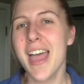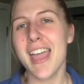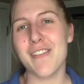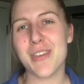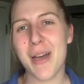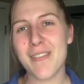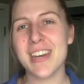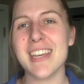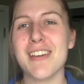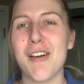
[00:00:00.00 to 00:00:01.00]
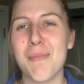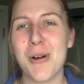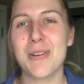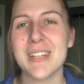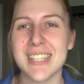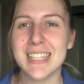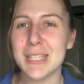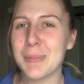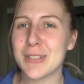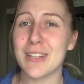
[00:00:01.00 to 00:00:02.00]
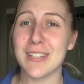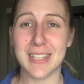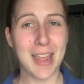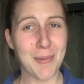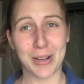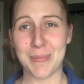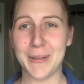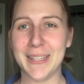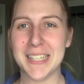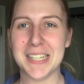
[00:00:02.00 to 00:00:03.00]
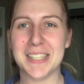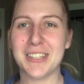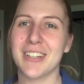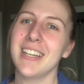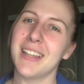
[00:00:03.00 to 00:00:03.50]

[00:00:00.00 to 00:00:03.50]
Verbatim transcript: If you have any more reasons these books are the same or completely disagree,